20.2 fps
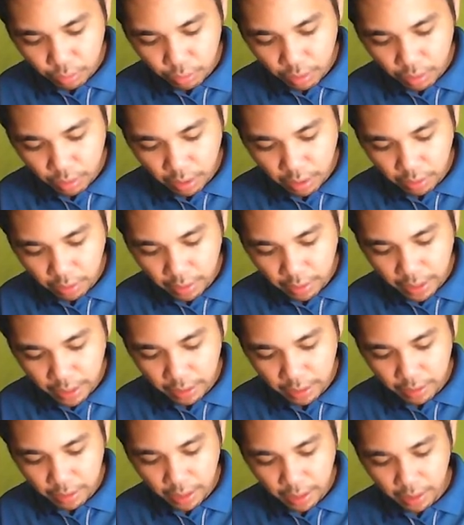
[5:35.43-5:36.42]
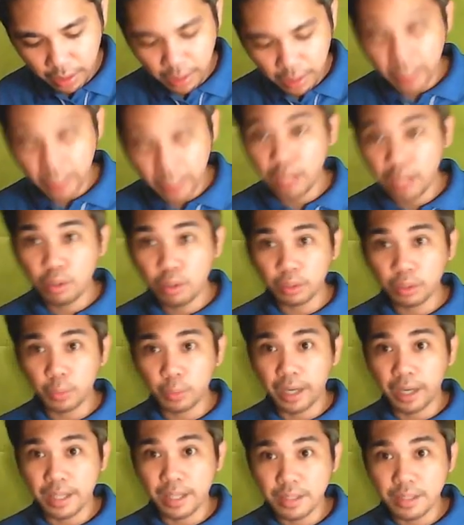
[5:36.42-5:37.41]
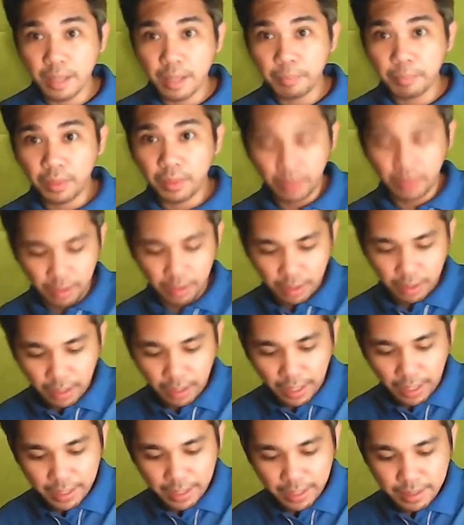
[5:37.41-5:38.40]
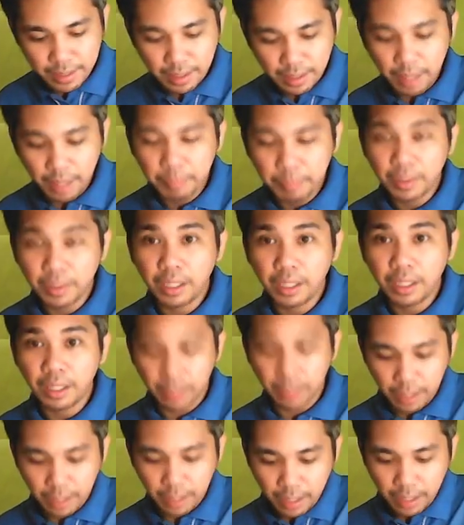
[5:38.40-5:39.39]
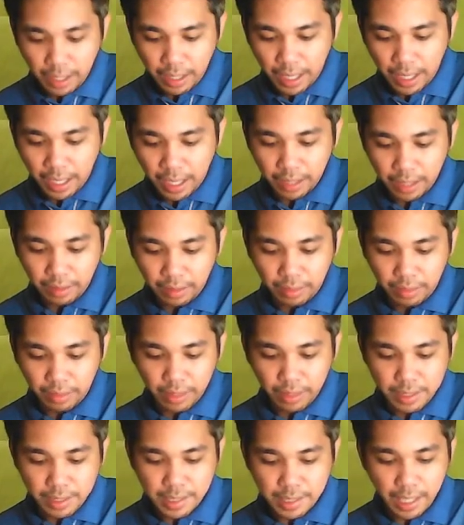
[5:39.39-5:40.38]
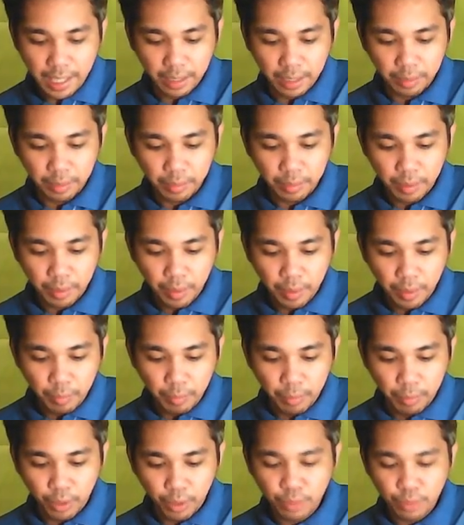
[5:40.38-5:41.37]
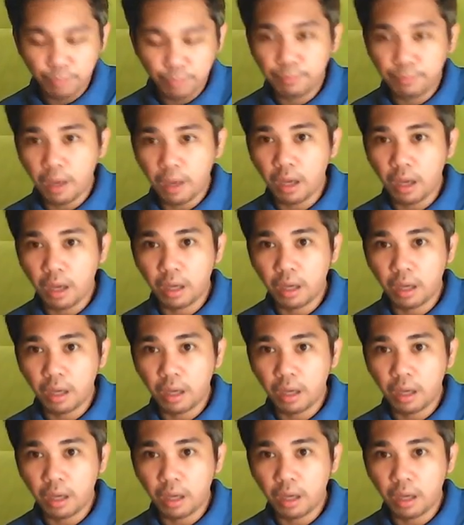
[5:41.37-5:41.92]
to the other end. And again, look where I stopped. I stopped here at this line. Because